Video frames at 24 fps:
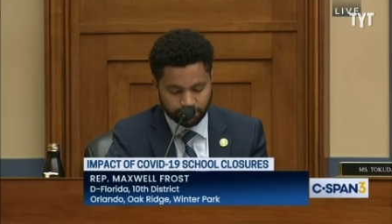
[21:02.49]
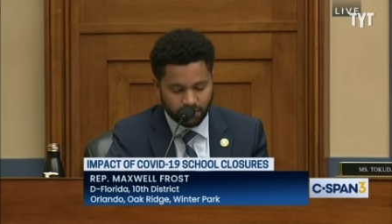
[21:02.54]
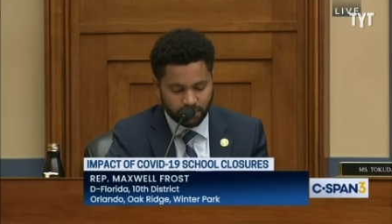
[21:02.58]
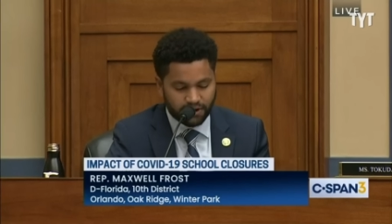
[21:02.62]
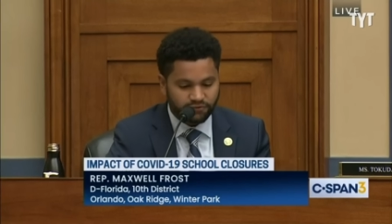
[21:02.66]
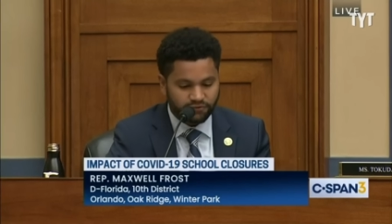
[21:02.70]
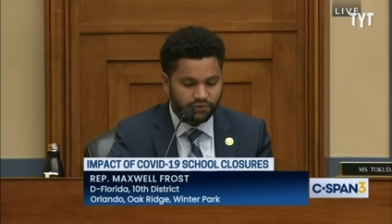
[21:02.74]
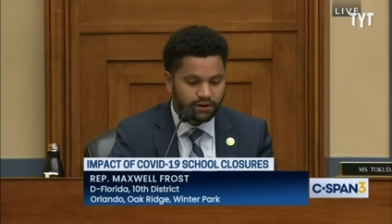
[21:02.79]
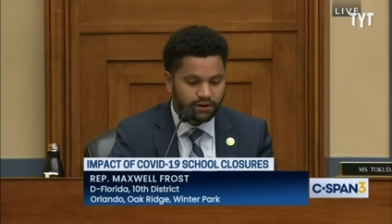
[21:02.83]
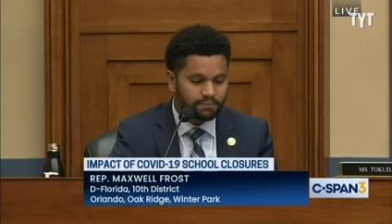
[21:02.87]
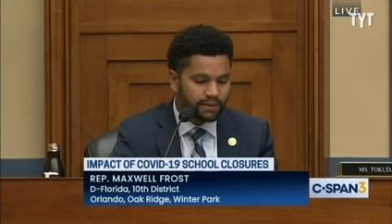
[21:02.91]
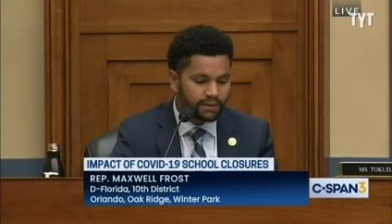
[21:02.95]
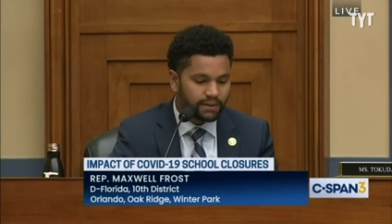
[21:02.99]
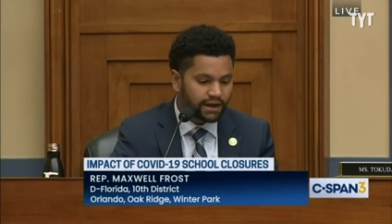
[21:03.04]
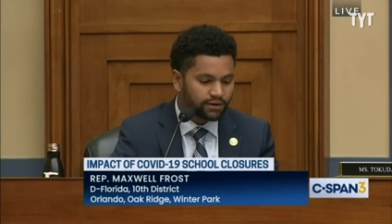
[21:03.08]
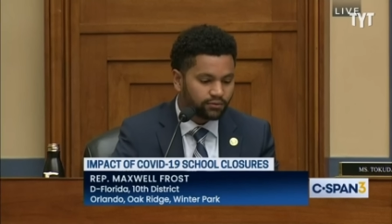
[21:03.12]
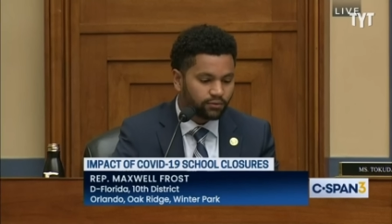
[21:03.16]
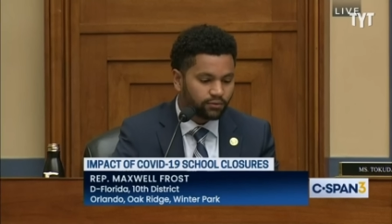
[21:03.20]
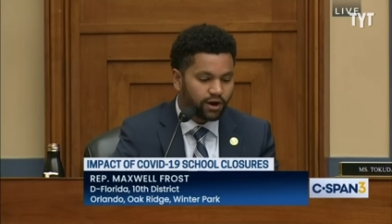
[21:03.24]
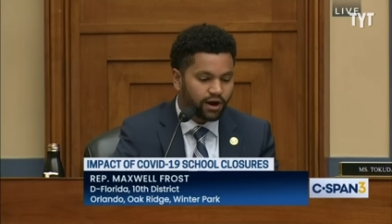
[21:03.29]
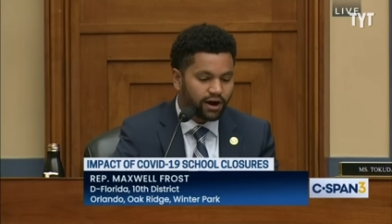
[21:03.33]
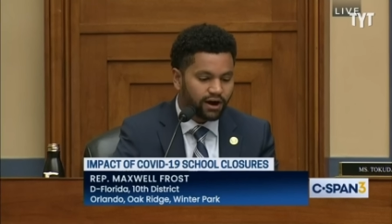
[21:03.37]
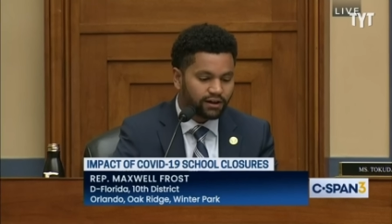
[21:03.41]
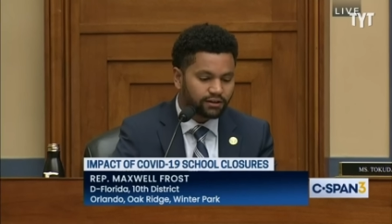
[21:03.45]
My friend
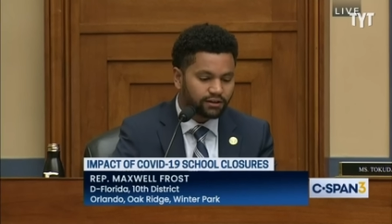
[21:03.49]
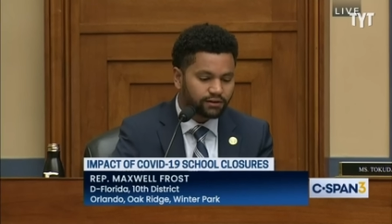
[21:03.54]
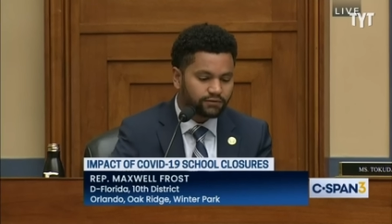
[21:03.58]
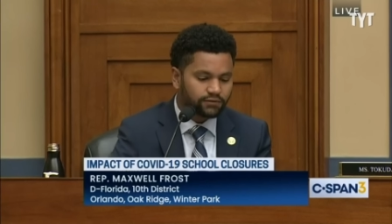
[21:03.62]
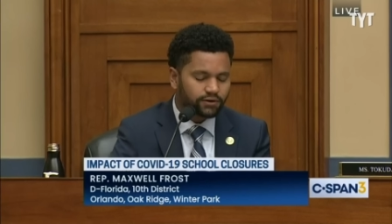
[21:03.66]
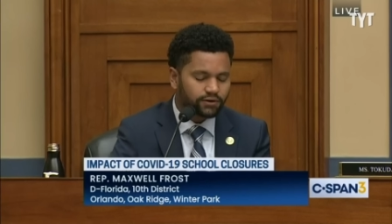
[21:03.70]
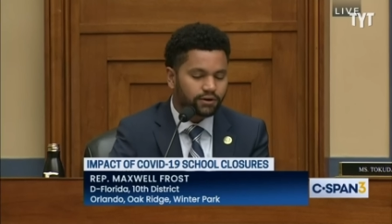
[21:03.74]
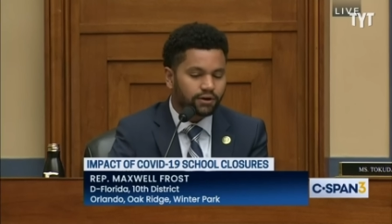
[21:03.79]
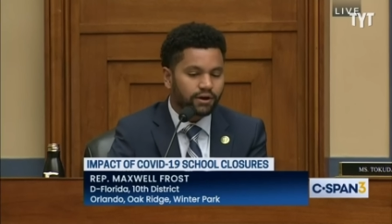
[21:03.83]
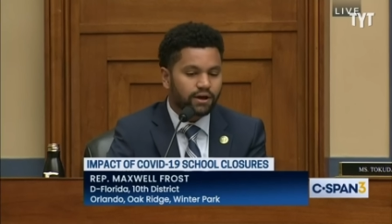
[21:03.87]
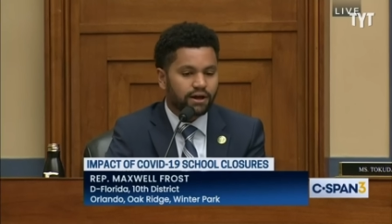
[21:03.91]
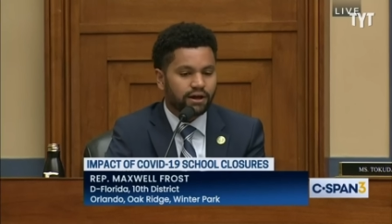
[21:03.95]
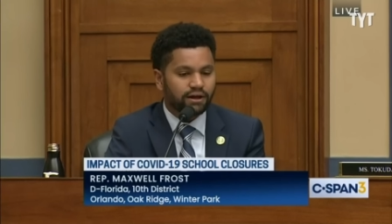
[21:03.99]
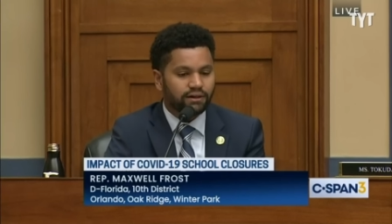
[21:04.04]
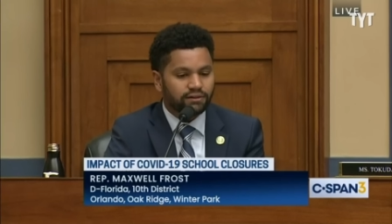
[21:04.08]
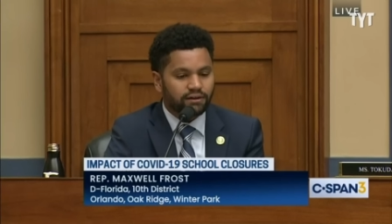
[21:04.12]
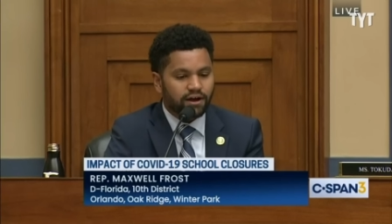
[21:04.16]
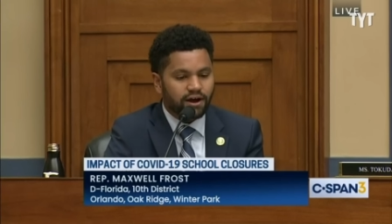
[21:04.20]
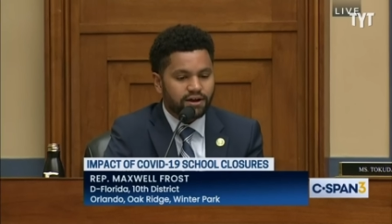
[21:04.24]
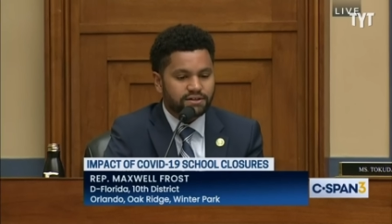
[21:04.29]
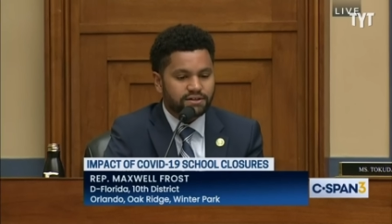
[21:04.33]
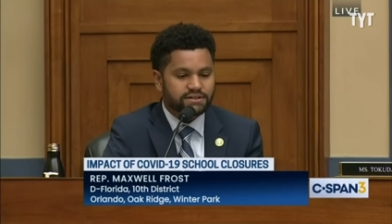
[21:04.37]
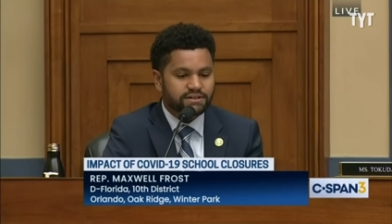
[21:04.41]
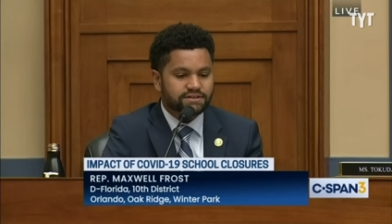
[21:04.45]
Manuel Oliver
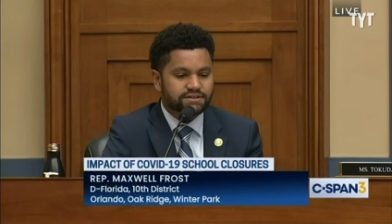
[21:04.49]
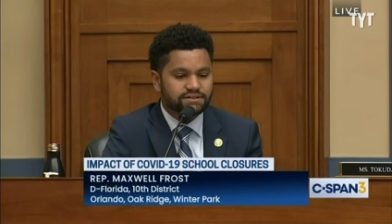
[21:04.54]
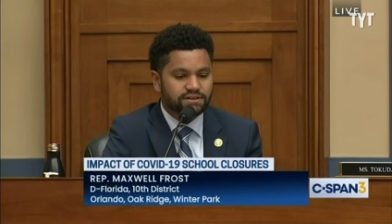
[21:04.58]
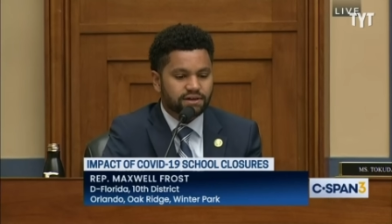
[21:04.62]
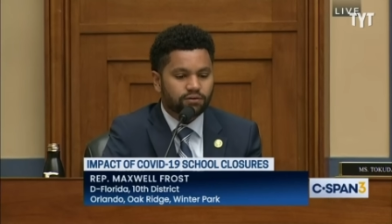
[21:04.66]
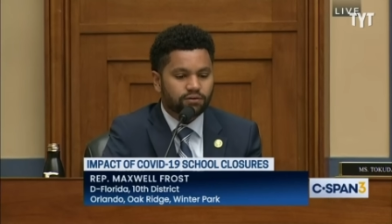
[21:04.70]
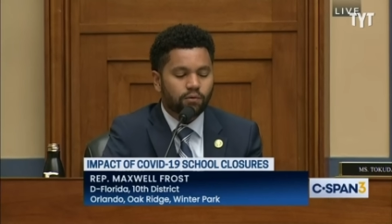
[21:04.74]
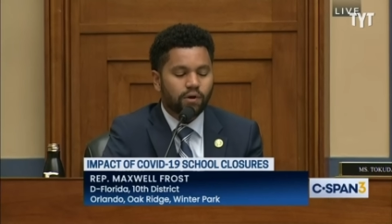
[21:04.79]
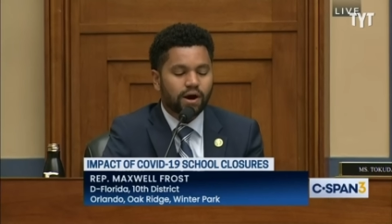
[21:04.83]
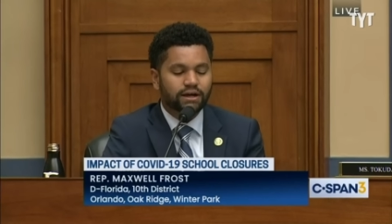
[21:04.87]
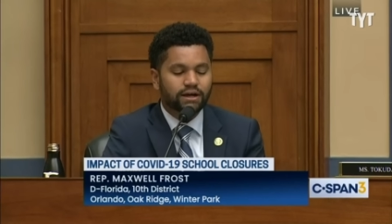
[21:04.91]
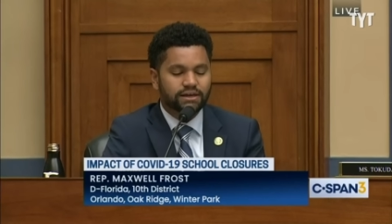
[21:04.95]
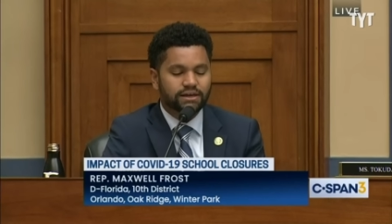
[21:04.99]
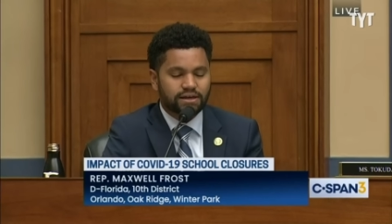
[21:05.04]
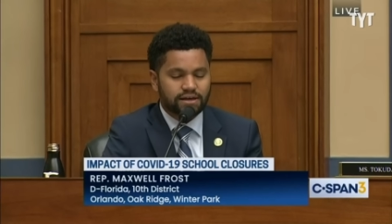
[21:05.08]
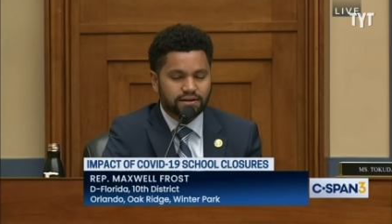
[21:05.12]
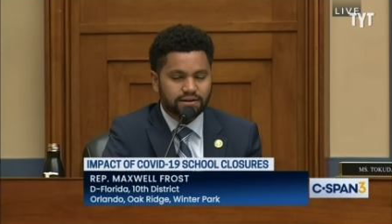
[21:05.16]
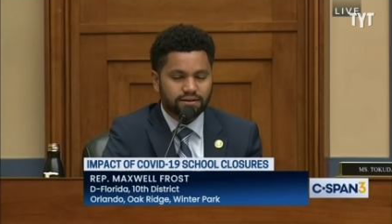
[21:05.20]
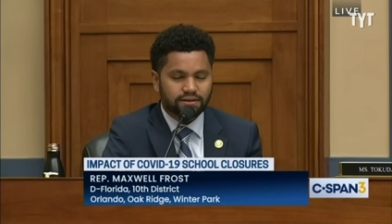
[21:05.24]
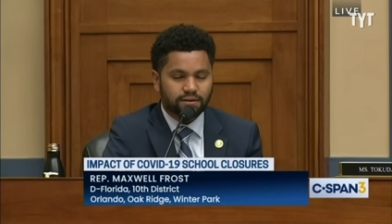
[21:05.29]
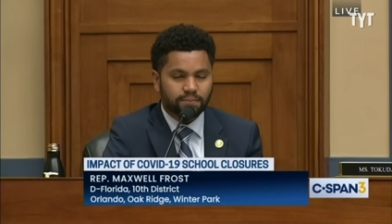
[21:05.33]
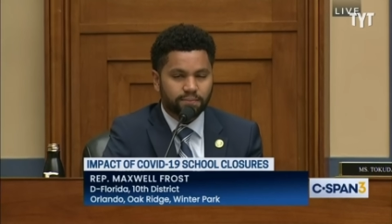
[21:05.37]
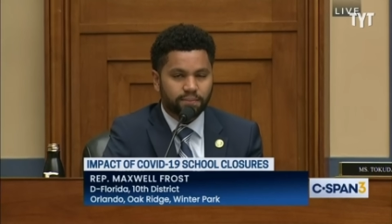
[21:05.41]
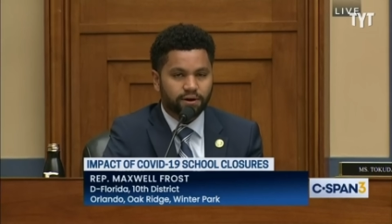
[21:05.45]
lost his son Joaquin
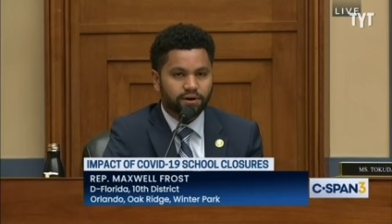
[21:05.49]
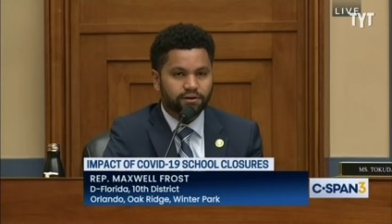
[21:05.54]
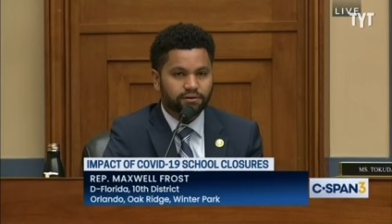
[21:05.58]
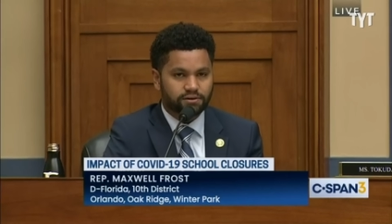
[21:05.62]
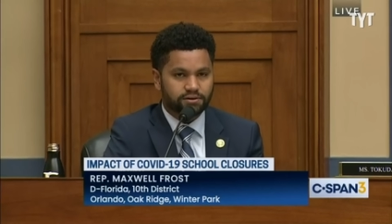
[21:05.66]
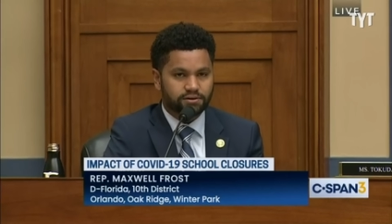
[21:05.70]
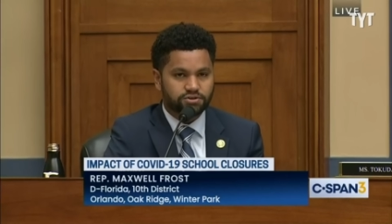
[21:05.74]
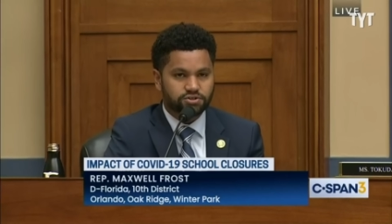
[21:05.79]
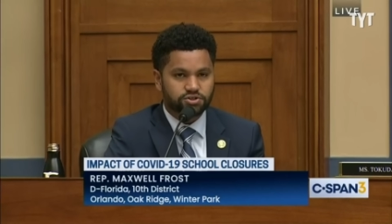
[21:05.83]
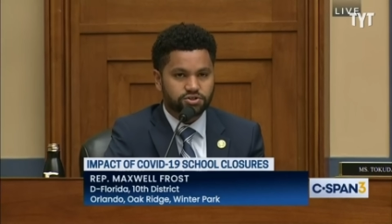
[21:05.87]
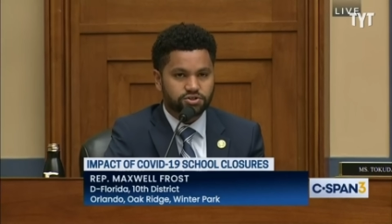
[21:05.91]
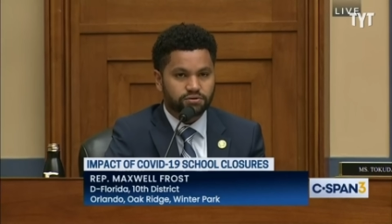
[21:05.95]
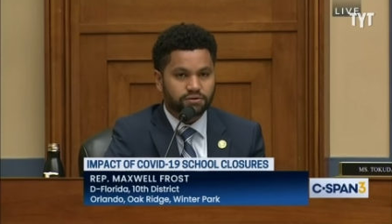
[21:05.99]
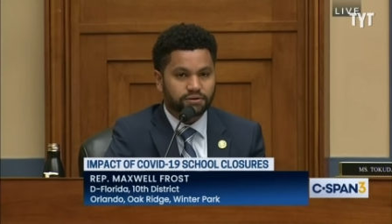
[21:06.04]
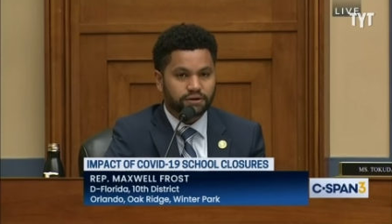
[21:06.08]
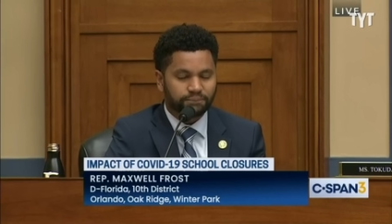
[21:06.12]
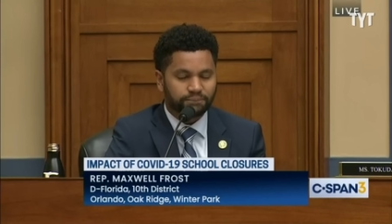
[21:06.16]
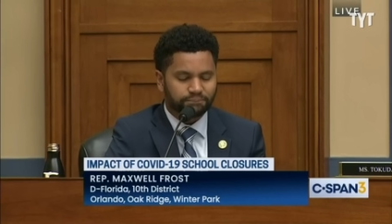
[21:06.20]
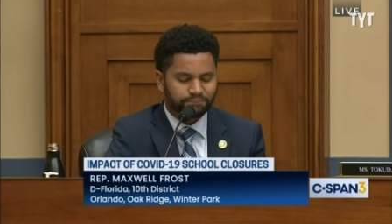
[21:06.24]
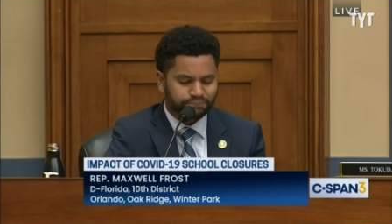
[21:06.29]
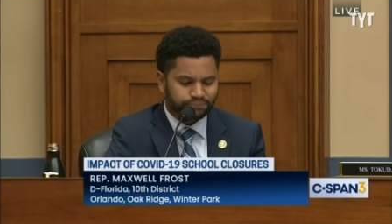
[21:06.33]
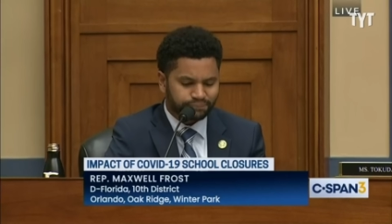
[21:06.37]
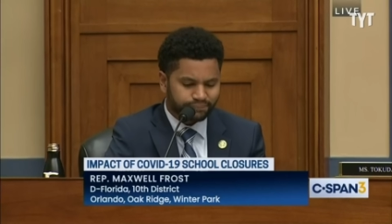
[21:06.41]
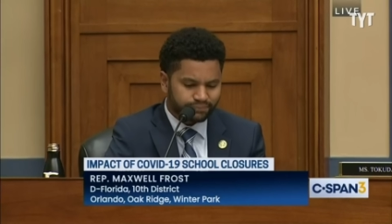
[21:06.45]
in the Parkland shooting,